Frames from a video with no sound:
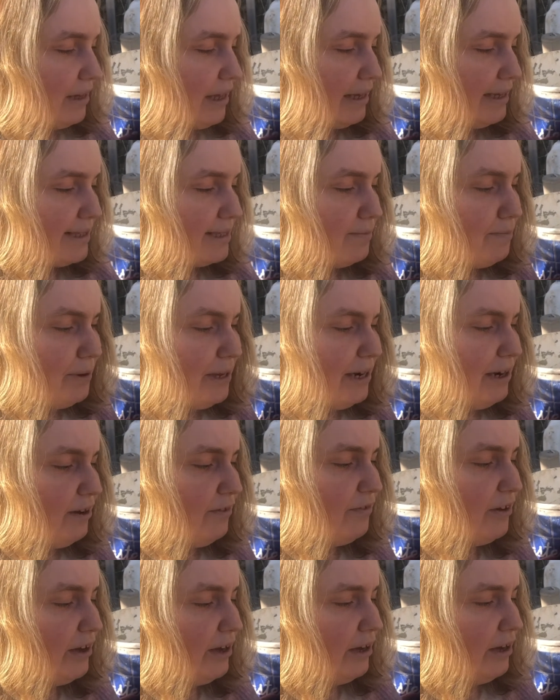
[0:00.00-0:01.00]
it's a bit
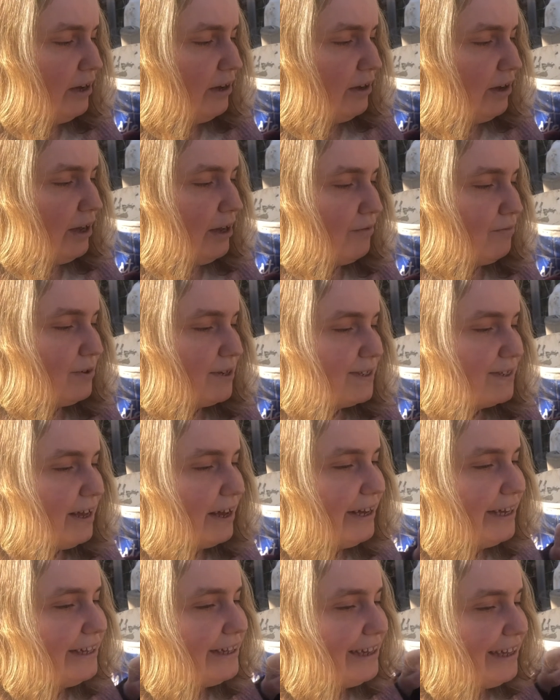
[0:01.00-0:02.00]
of
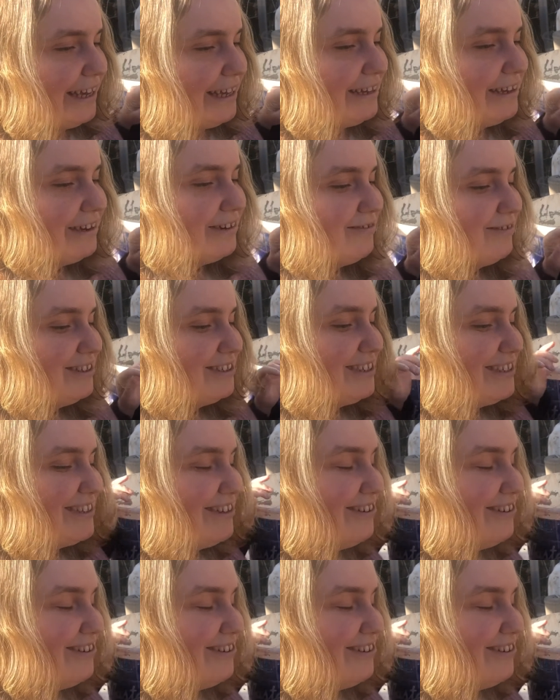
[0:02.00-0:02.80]
recycling, which is